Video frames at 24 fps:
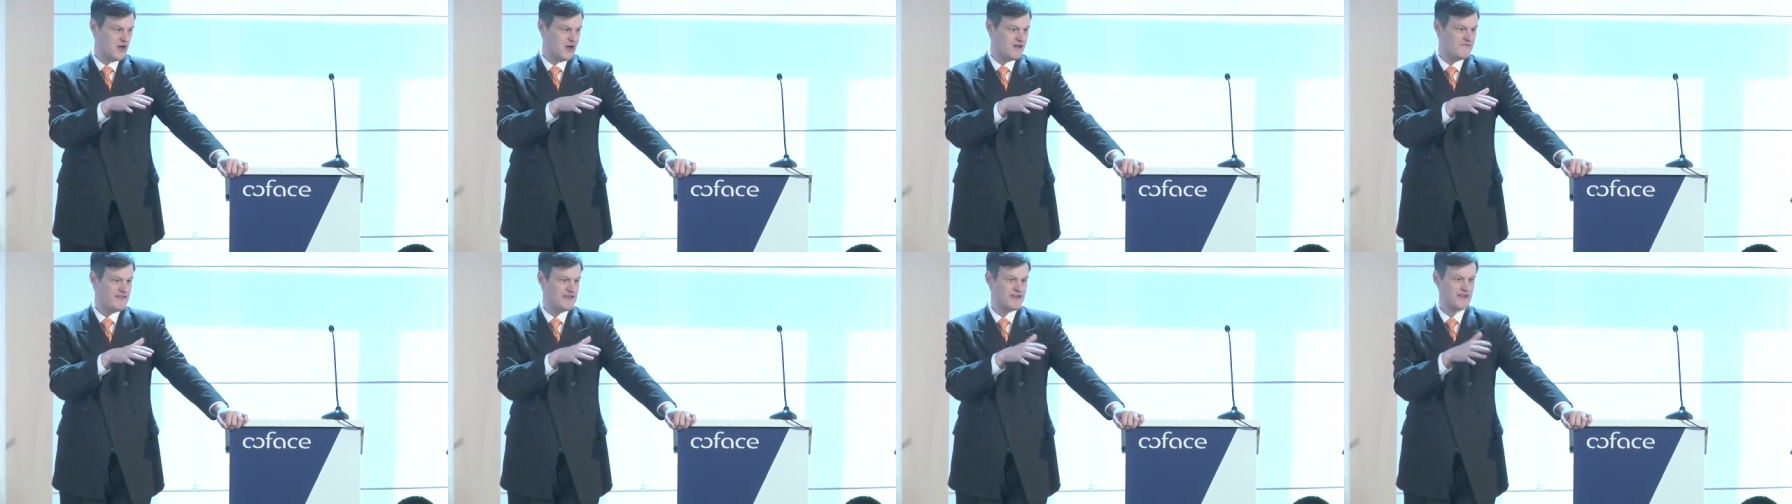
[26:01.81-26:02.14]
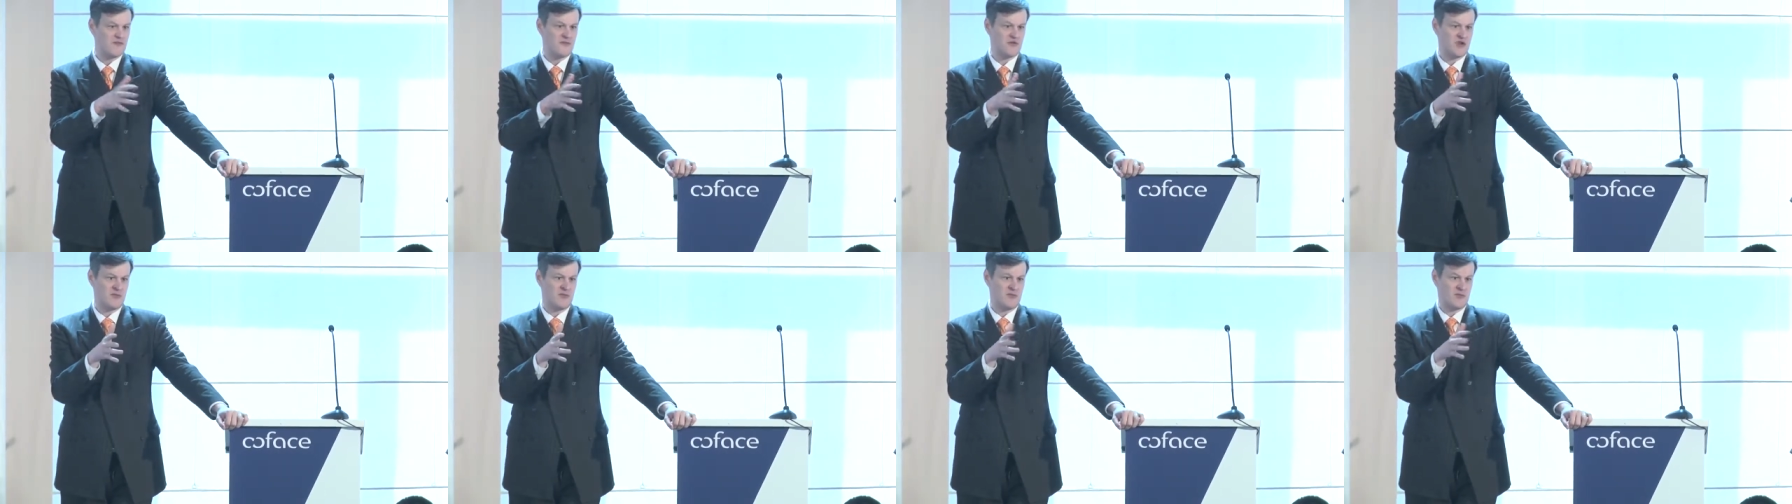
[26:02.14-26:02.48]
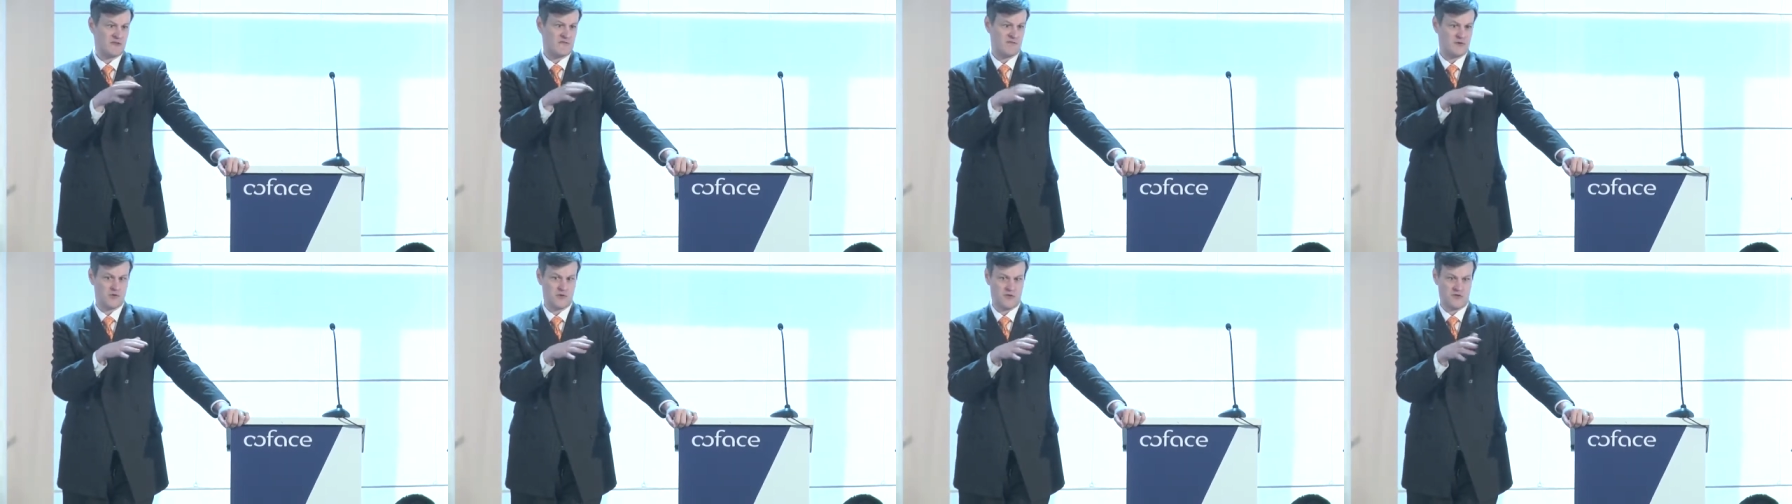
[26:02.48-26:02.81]
of
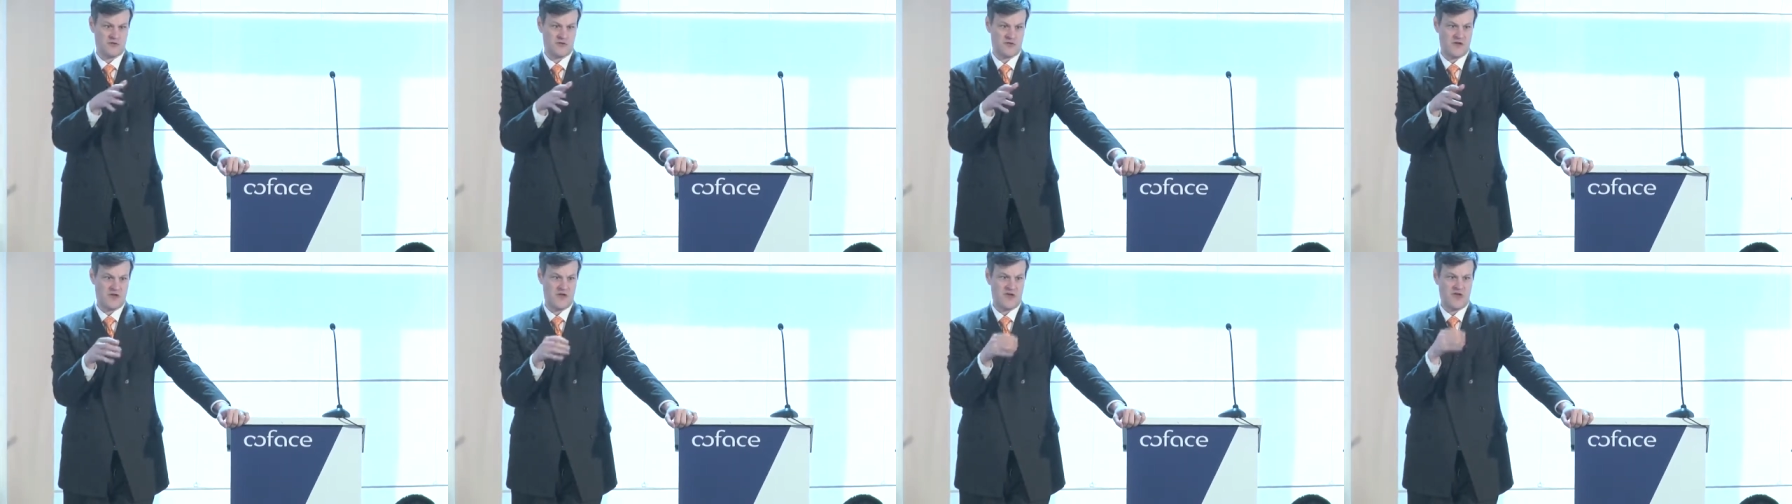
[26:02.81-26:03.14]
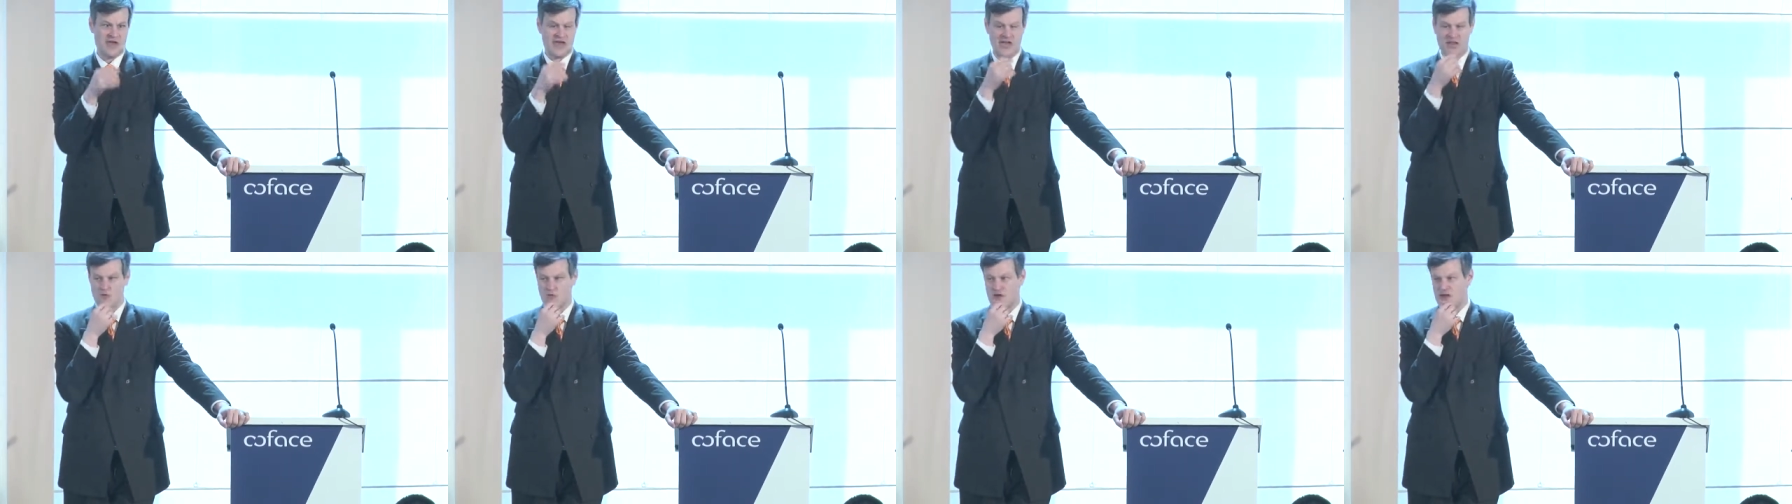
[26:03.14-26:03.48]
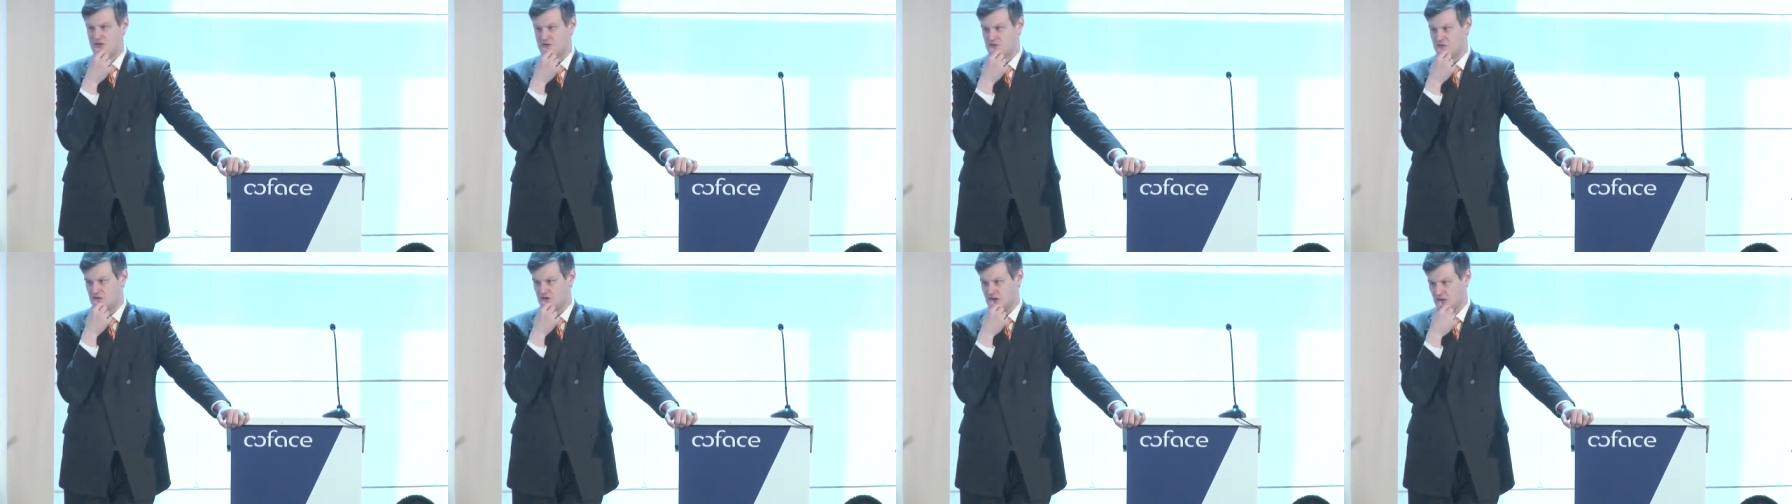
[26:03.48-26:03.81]
extremist views in
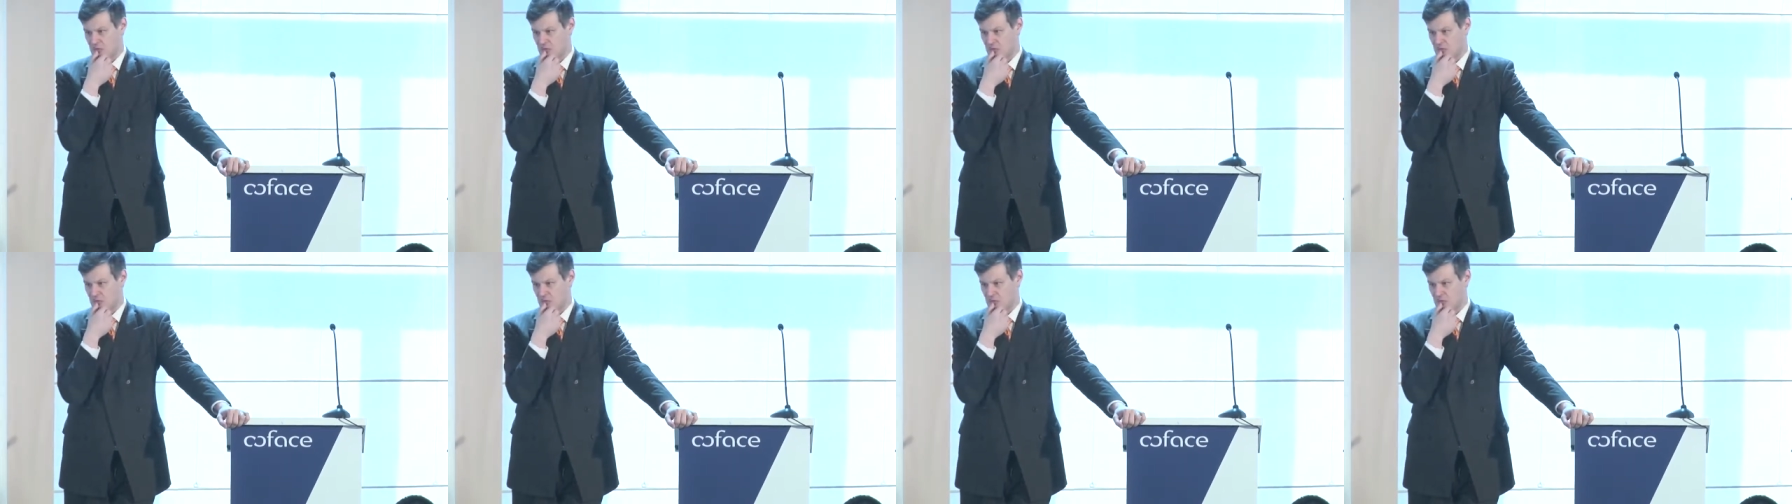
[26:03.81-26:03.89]
Western